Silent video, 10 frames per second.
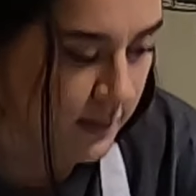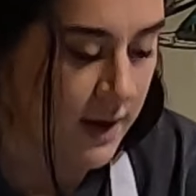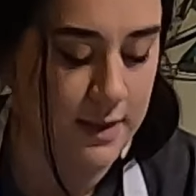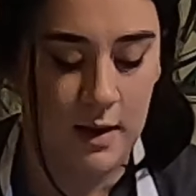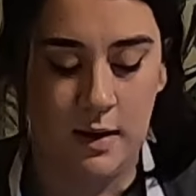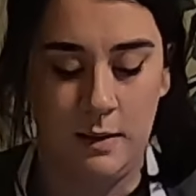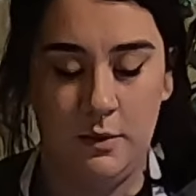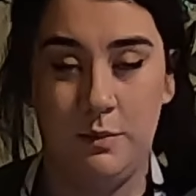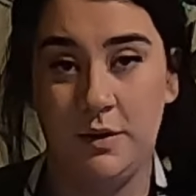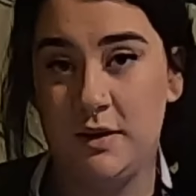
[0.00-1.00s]
And then I'm
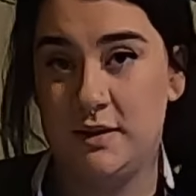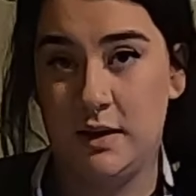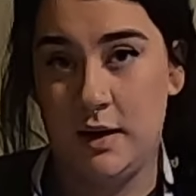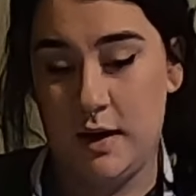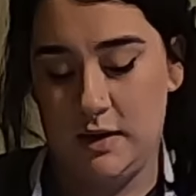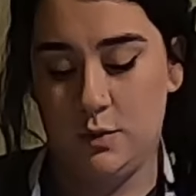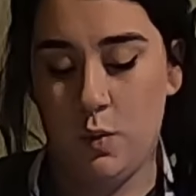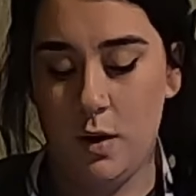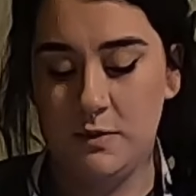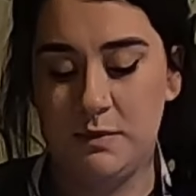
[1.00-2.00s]
gonna put this in a nice
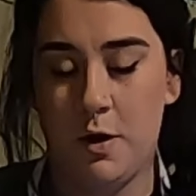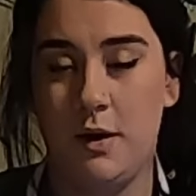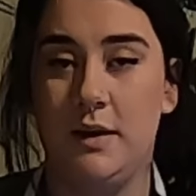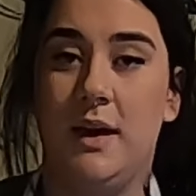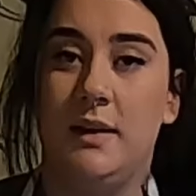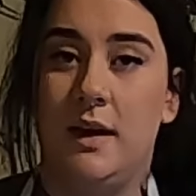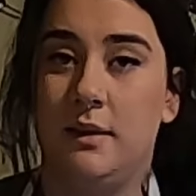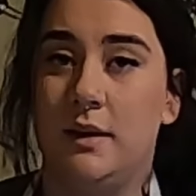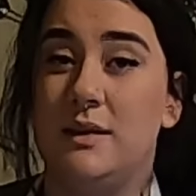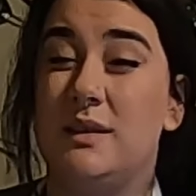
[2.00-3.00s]
warm spot again
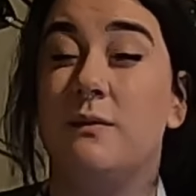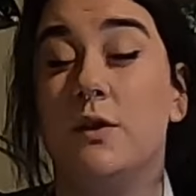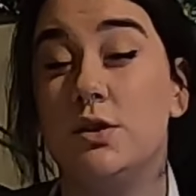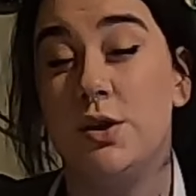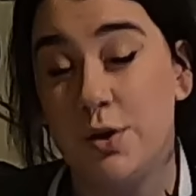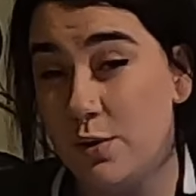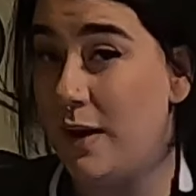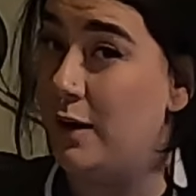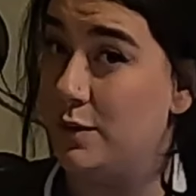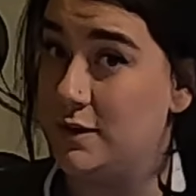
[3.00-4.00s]
and let it sit for 2
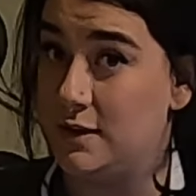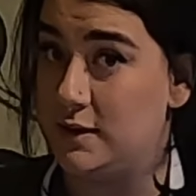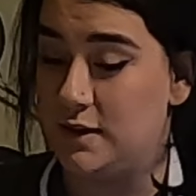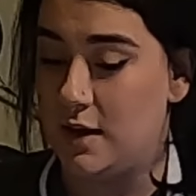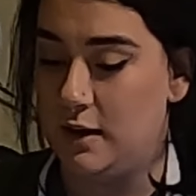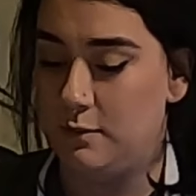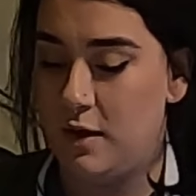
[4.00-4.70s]
hours this time.